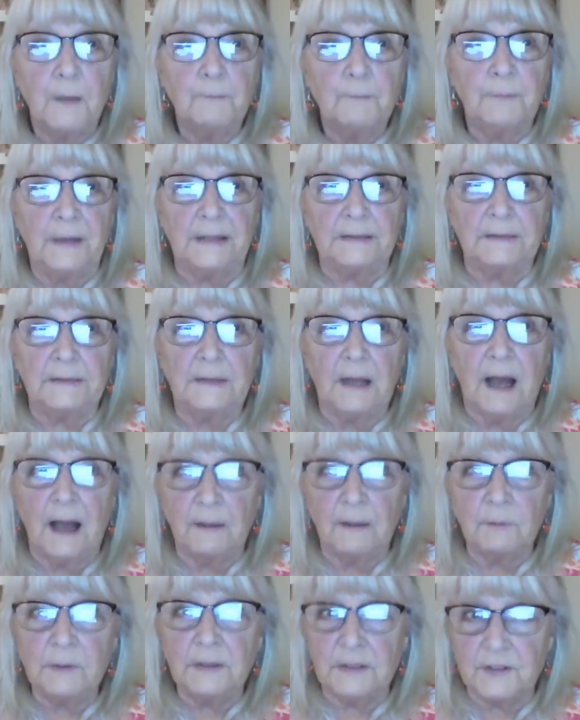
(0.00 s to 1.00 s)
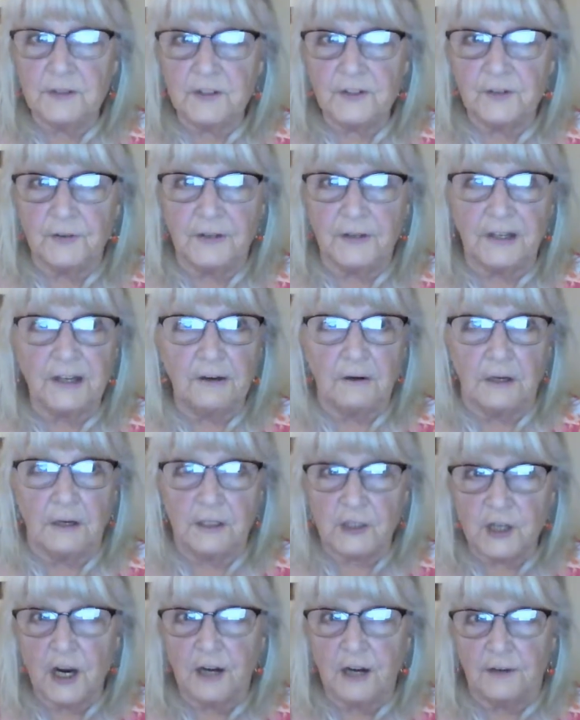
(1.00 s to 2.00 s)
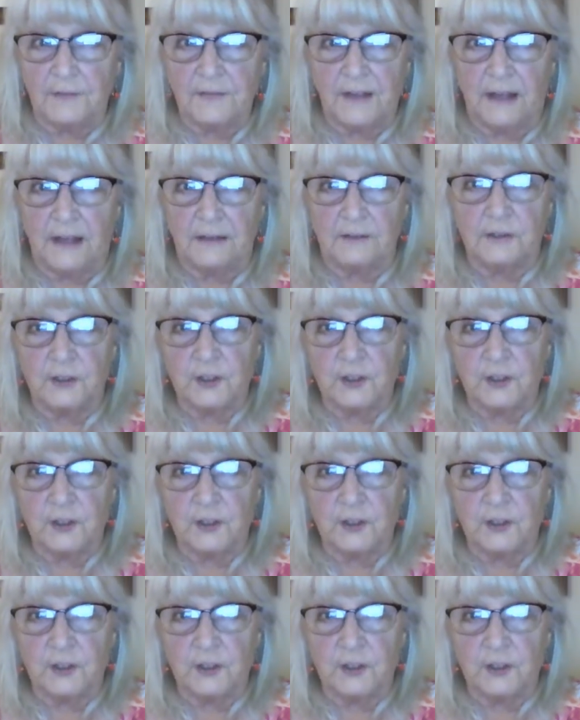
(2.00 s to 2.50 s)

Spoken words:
but I will insert here a chart that